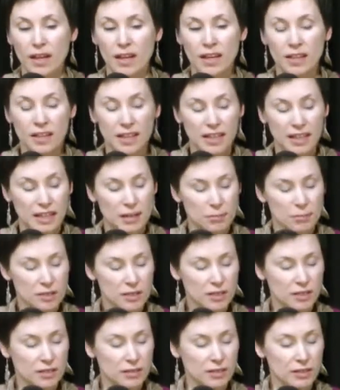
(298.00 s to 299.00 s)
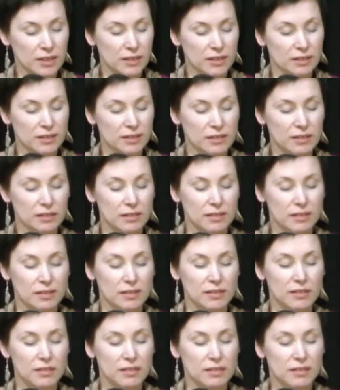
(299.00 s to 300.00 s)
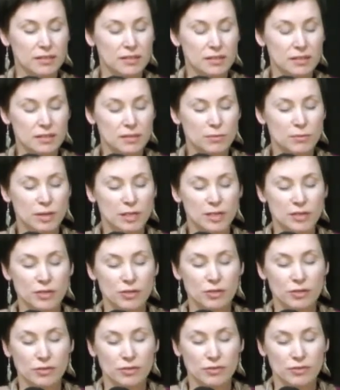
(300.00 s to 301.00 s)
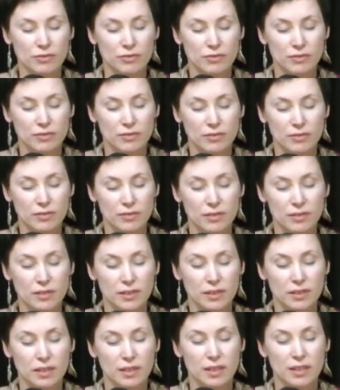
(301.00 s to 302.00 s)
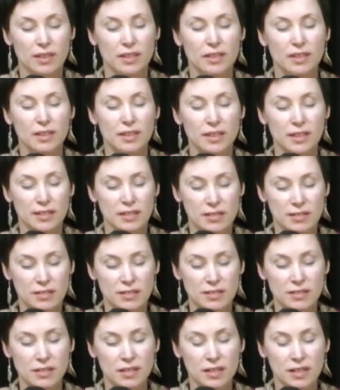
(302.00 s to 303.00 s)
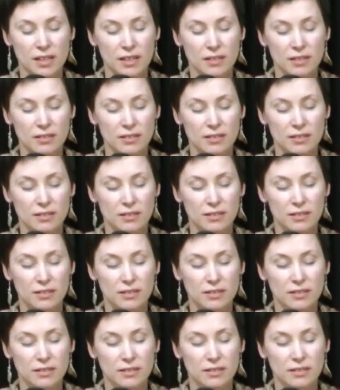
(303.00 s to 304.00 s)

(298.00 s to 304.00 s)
And I kept going. Switch off, into silence,